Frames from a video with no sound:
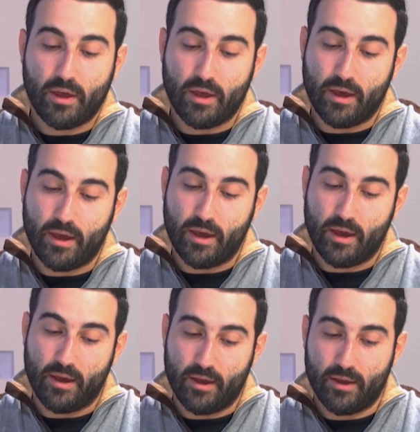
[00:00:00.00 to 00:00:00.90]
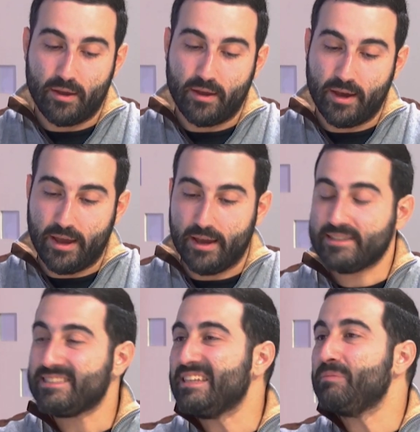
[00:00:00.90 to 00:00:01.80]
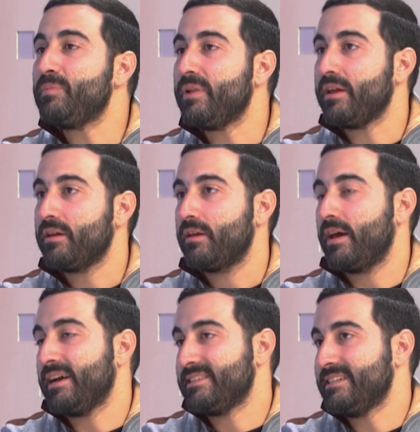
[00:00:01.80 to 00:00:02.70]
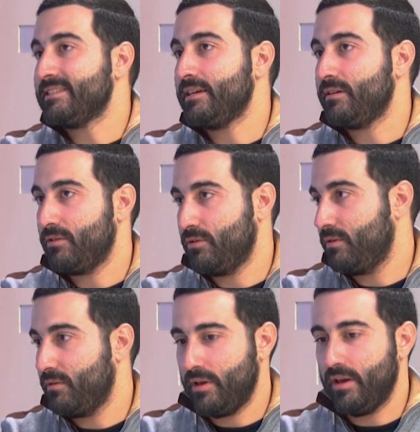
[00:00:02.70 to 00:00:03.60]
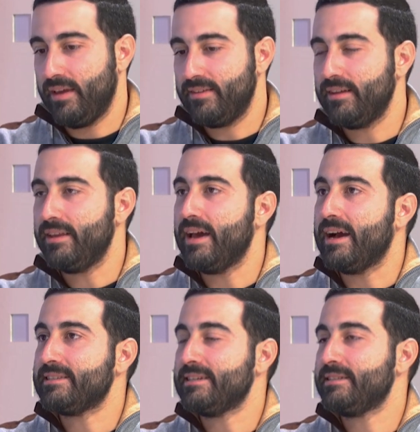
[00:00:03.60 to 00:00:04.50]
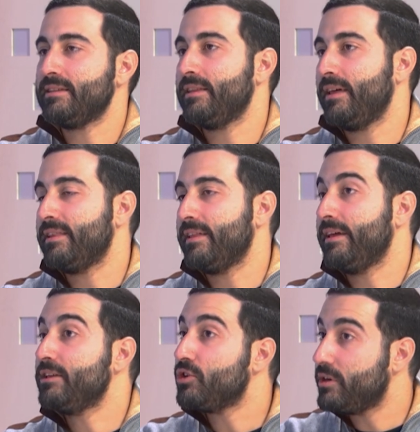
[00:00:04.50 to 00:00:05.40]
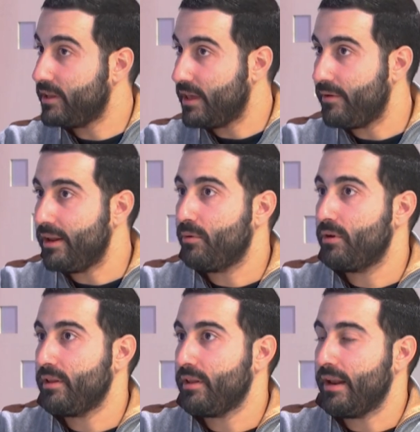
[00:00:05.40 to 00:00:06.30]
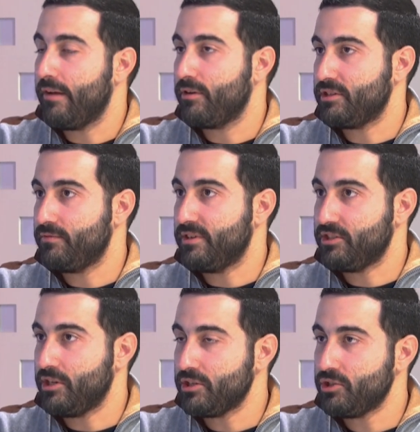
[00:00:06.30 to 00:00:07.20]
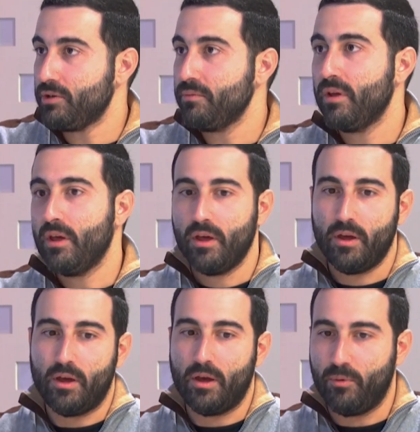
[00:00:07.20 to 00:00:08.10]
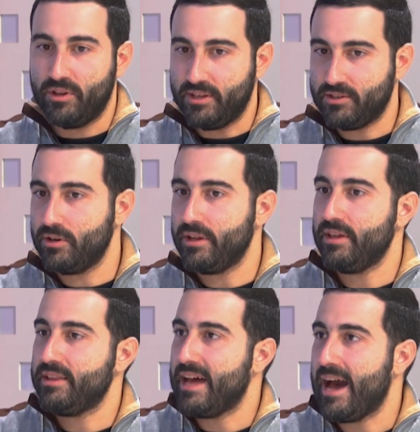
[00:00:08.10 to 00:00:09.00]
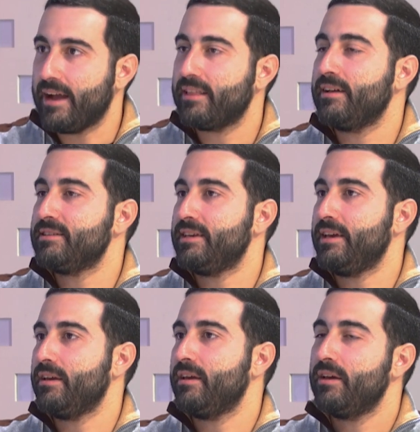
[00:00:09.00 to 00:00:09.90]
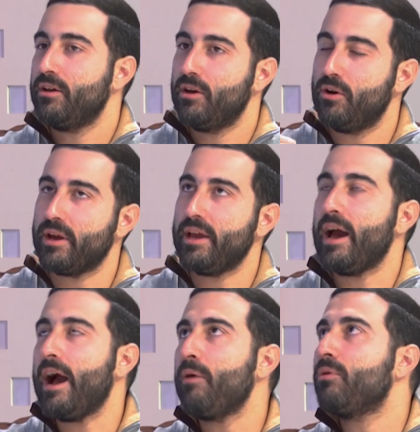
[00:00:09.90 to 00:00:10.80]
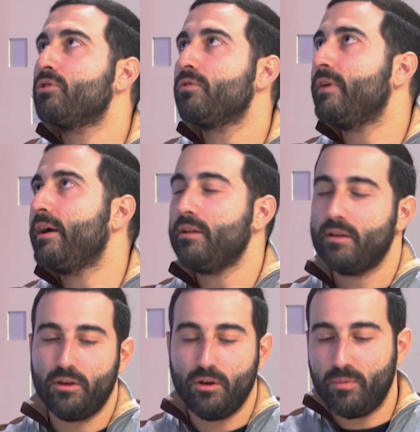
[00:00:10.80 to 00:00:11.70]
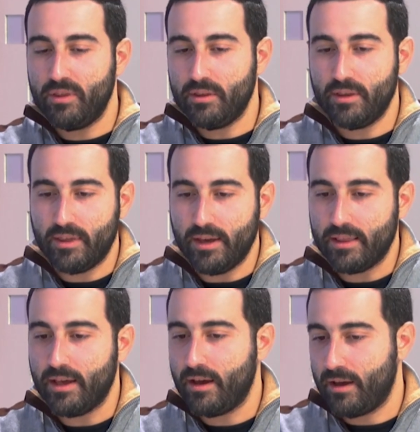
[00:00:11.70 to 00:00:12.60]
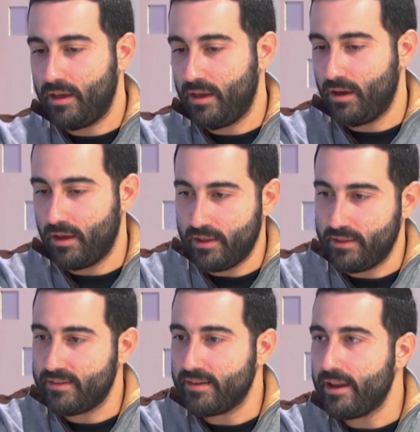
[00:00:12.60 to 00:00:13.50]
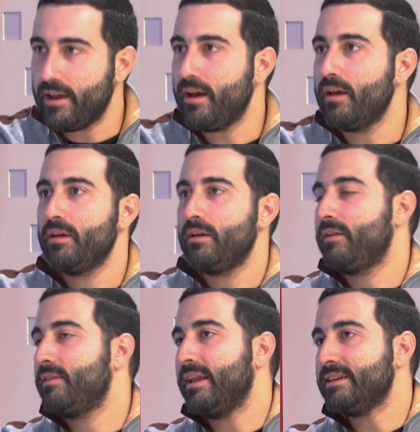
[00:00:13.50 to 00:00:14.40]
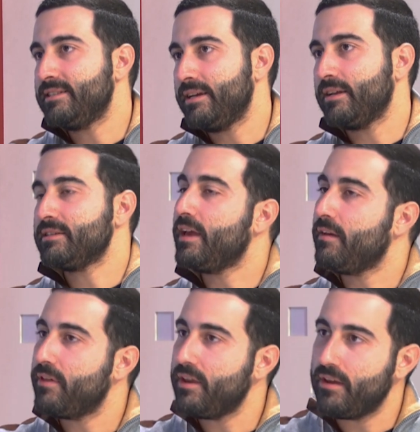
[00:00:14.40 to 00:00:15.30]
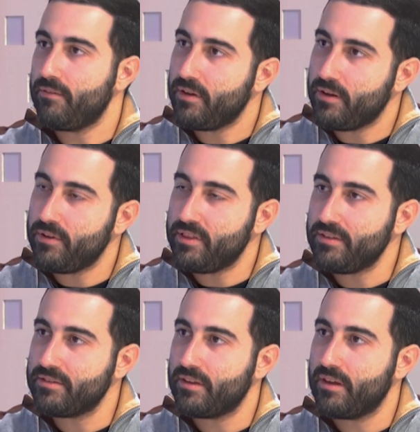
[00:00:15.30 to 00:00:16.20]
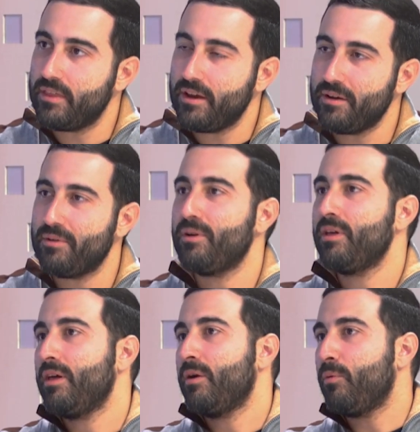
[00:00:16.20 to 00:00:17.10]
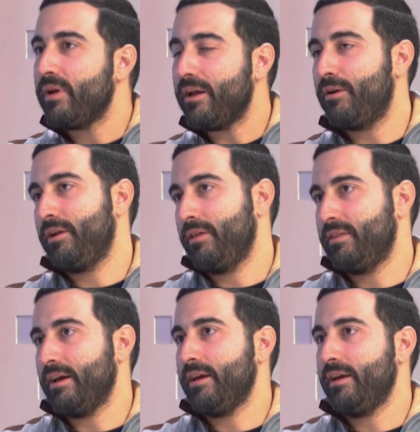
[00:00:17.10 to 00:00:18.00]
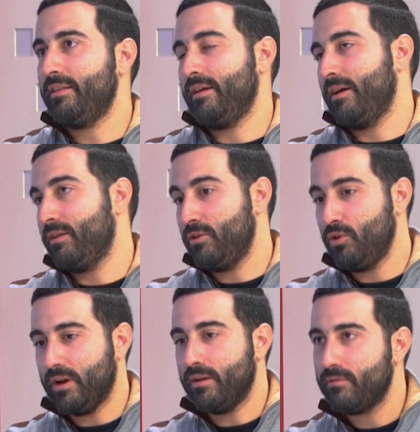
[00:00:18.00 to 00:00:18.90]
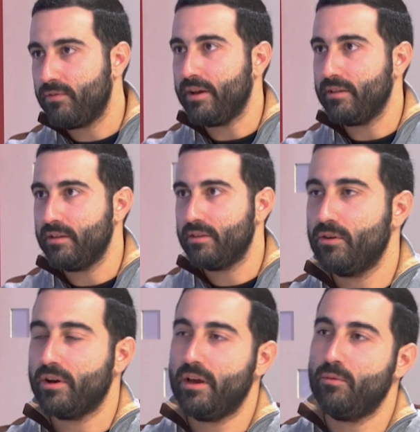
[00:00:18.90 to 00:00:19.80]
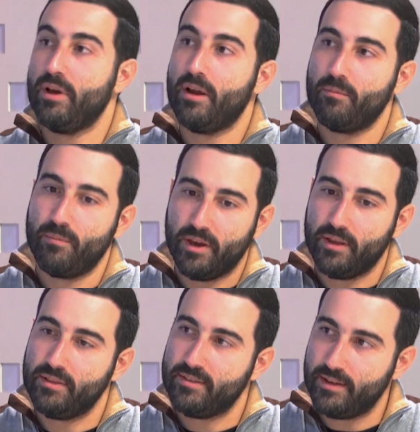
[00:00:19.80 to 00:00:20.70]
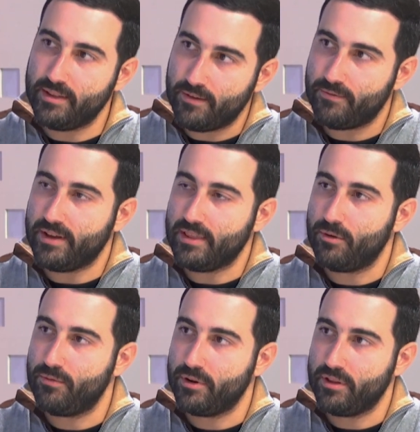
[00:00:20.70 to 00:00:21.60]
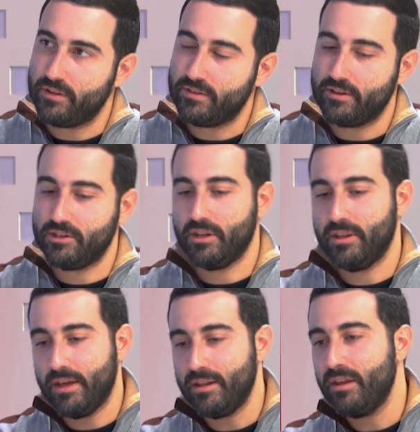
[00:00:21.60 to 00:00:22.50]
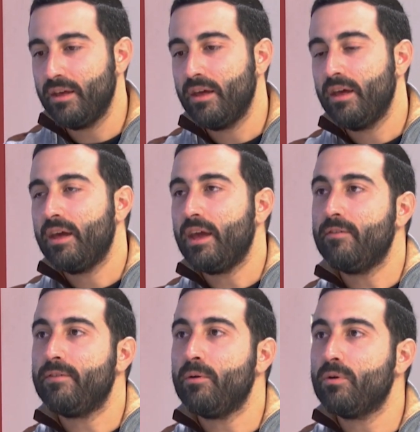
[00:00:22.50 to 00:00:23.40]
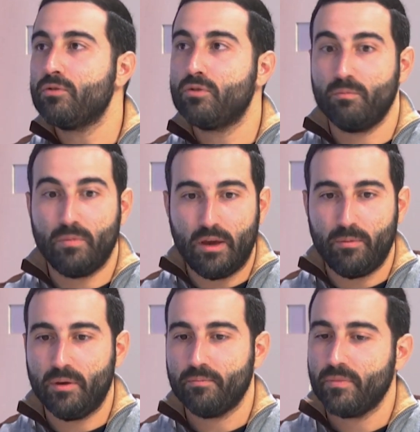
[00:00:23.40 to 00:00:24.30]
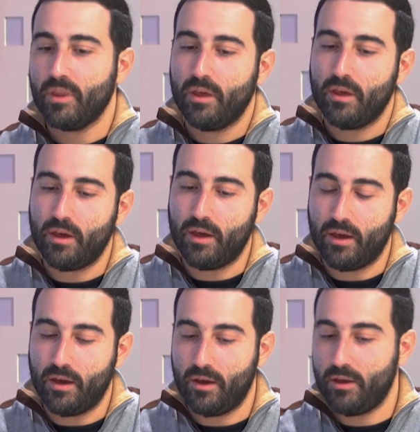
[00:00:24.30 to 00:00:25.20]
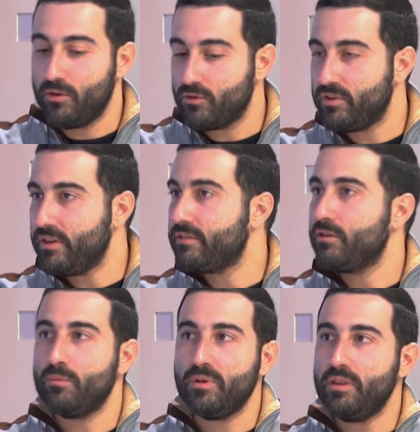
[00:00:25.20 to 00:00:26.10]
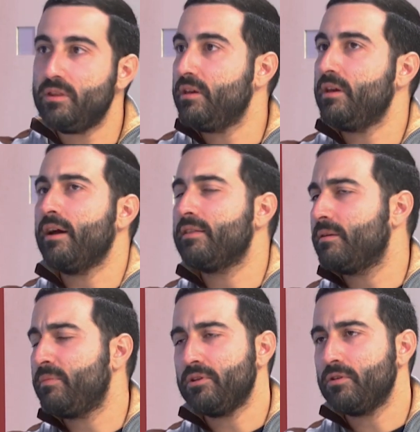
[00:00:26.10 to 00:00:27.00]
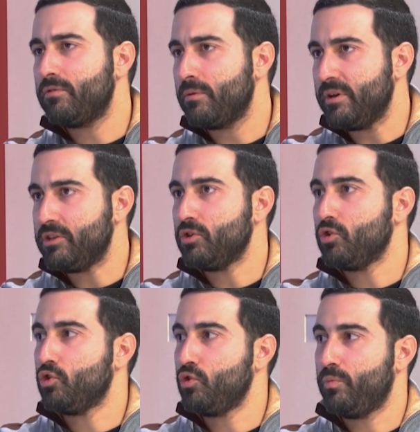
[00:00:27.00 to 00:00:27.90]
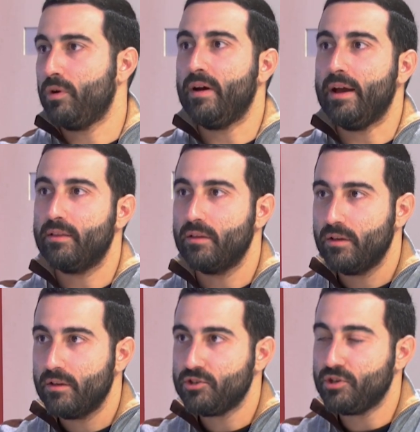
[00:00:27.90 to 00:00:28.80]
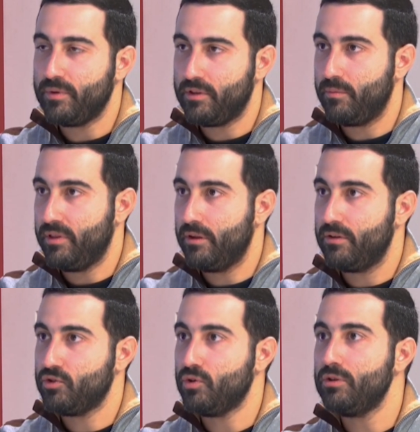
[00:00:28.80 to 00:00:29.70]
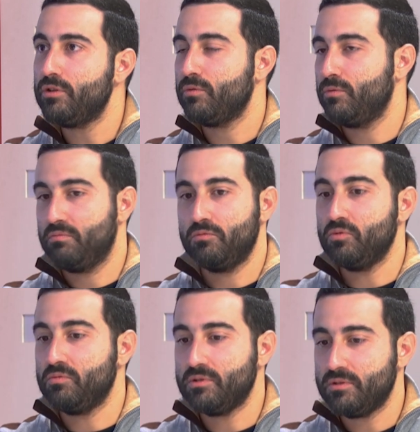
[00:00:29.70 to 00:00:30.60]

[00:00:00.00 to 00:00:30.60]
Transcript: hey, simply accessing or easily accessing the data that is already available in the LifeWatch infrastructure, which is already tagged and saying, okay, I want to find humidity data in this area in the last years. If it is there, we are already tagging it and you can find okay? We are making this data findable for the researcher. Then, if I want to maybe use this humidity and temperature information to provide some intermediate result to